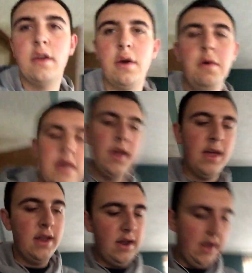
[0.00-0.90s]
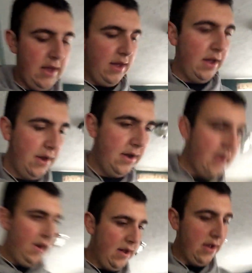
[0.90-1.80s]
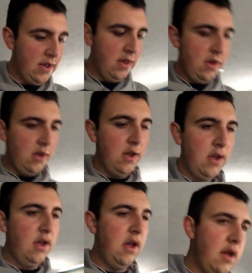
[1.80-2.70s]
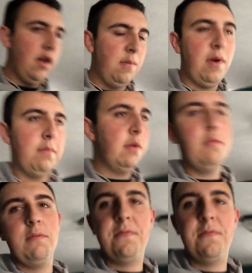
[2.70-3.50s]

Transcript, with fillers: go ahead and uh, I probably won't